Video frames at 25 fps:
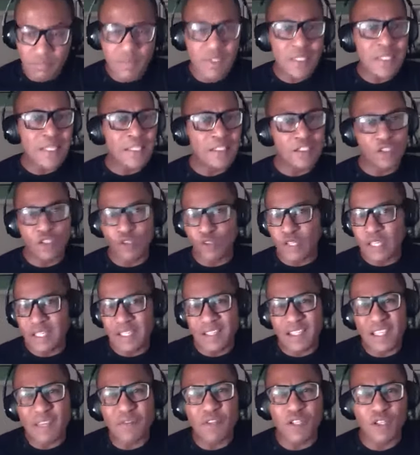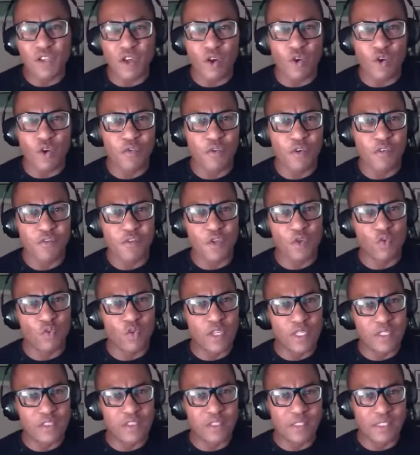Can I give it a go for a few
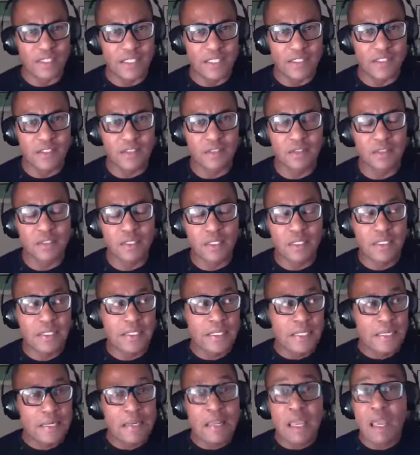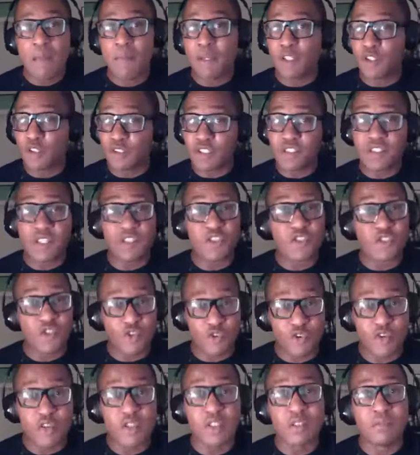weeks at least? And my doctor said,
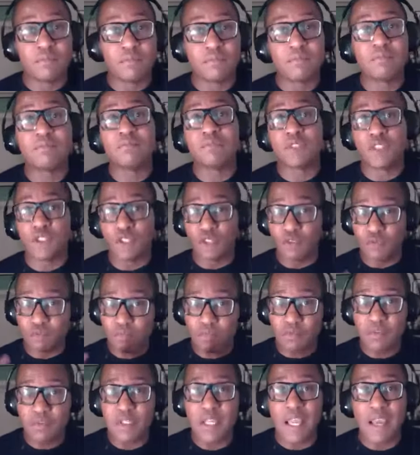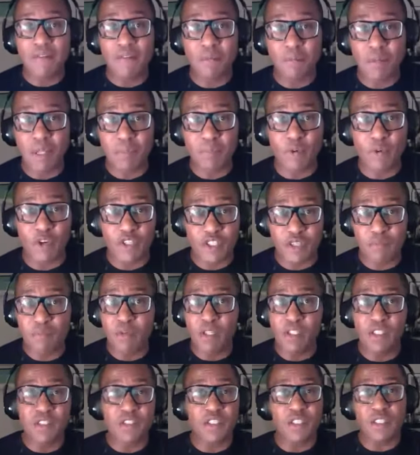sure, have a blood pressure
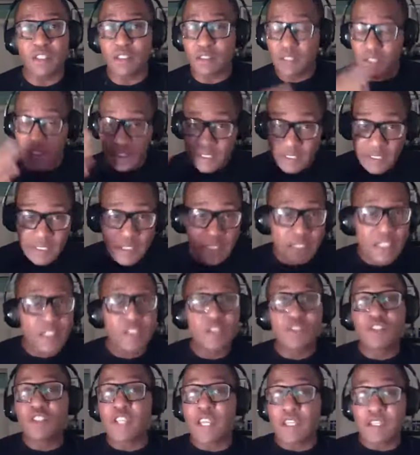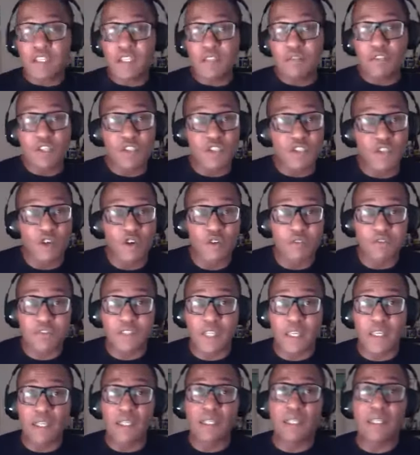monitor, check it yourself
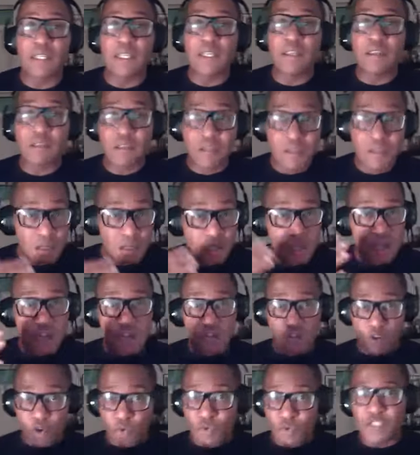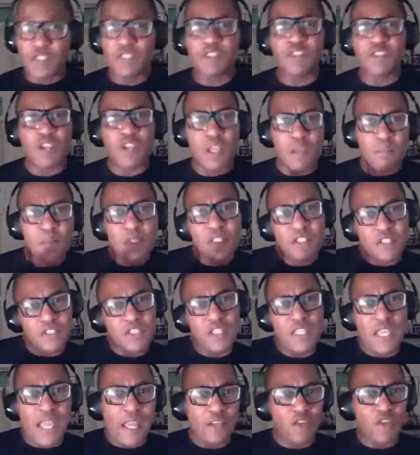daily, go to the gym and see
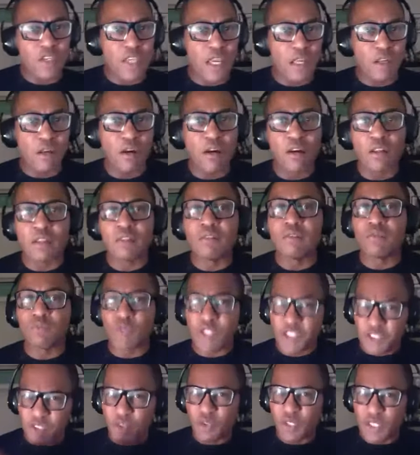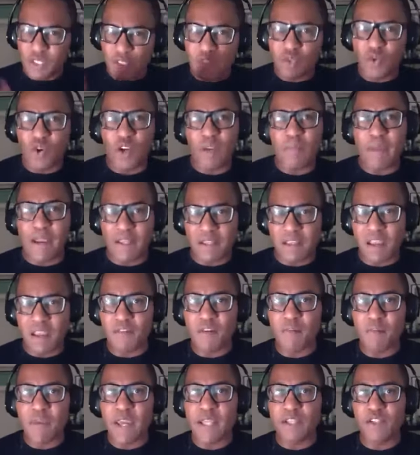how you get on. We still need to talk about the other
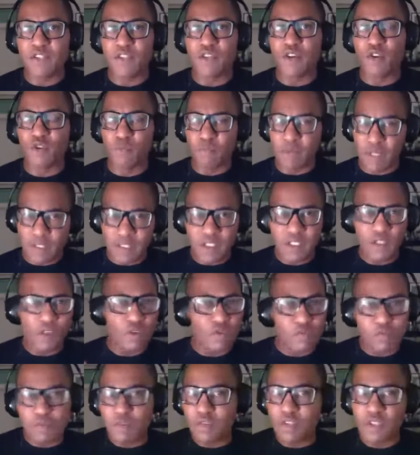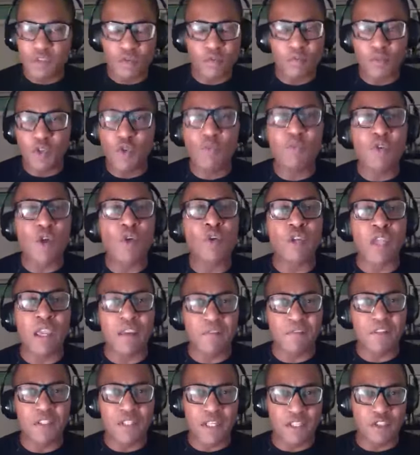meds though, but you'll be okay for the
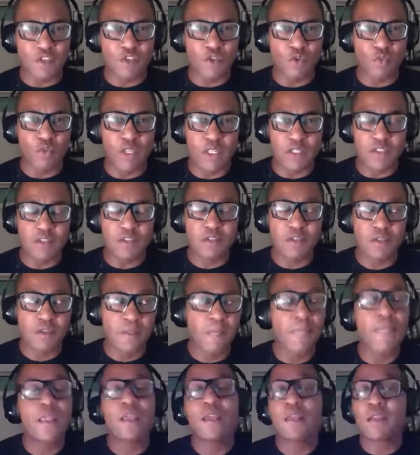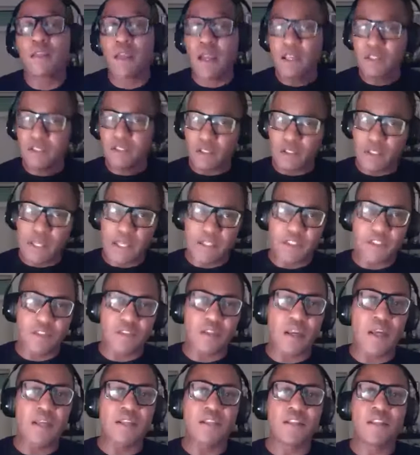next few weeks. I started
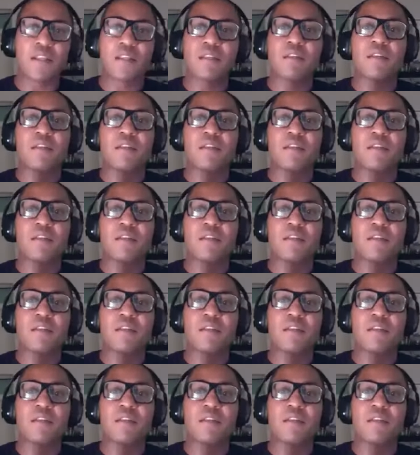exercising.